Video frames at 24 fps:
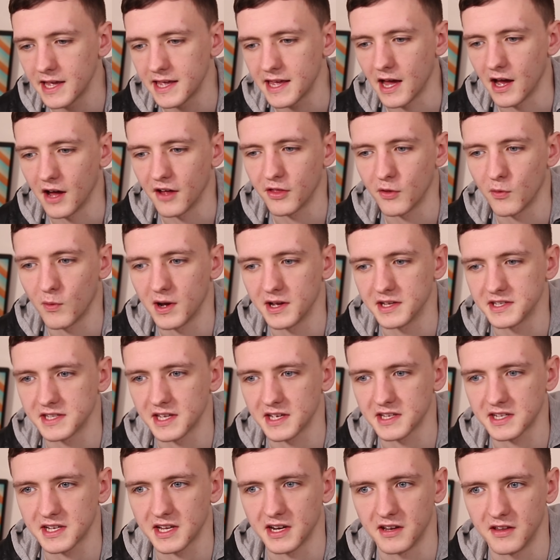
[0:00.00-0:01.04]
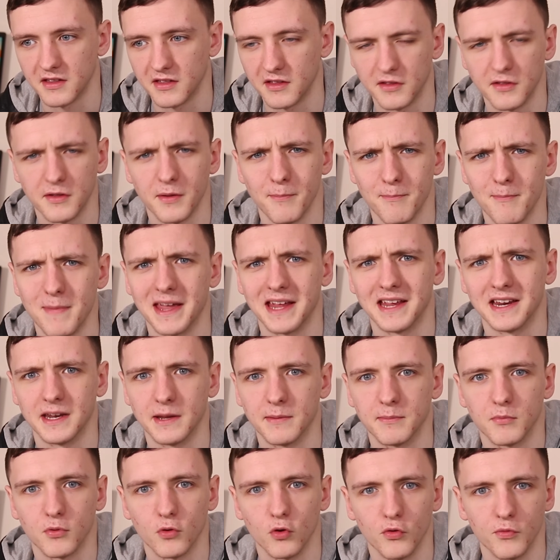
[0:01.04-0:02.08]
otherwise, that's kind of the main
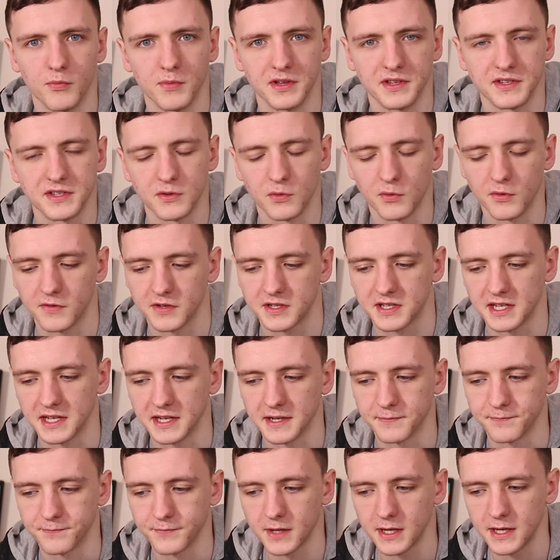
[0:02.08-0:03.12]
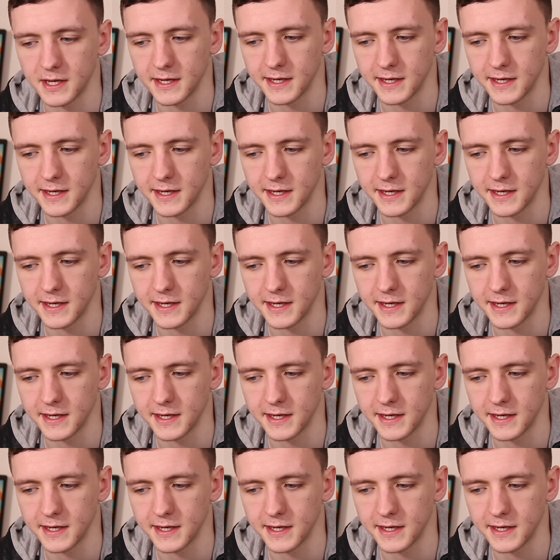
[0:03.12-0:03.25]
improvements that we've seen.